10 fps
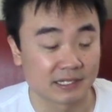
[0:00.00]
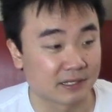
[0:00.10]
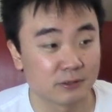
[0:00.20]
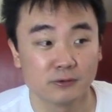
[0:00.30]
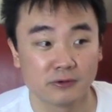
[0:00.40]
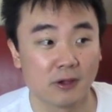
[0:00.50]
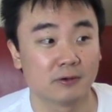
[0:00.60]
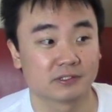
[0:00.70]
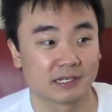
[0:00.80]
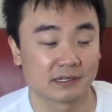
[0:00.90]
Like, who
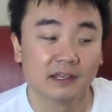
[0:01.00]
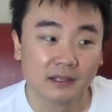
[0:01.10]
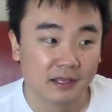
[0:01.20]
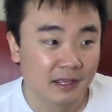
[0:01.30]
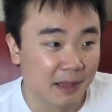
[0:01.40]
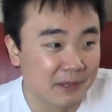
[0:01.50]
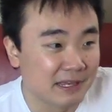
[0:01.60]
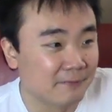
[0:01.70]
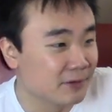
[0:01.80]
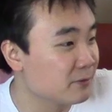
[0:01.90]
knows? Like, I
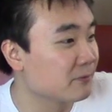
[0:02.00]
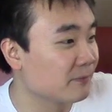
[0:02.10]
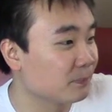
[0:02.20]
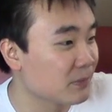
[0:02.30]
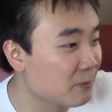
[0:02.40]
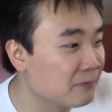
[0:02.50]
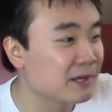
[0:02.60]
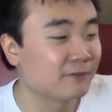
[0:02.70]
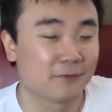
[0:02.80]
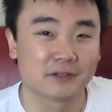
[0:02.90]
mean, if you when
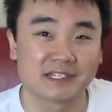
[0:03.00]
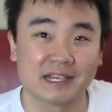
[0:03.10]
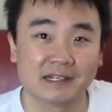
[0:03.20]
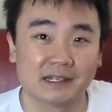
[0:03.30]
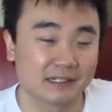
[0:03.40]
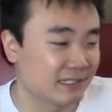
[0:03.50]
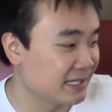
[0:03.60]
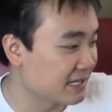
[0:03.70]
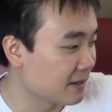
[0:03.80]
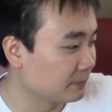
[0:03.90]
we first did
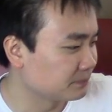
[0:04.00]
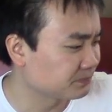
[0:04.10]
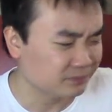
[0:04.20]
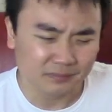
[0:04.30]
the, um,